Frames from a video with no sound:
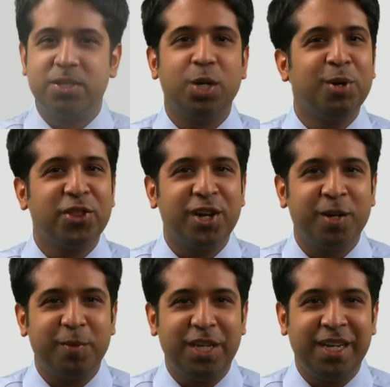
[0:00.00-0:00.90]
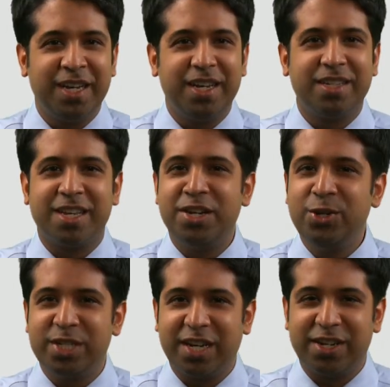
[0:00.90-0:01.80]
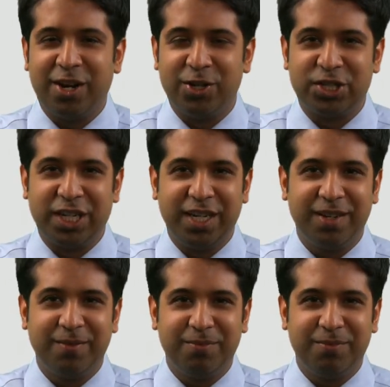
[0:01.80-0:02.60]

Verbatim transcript: Tomotherapy is a new technology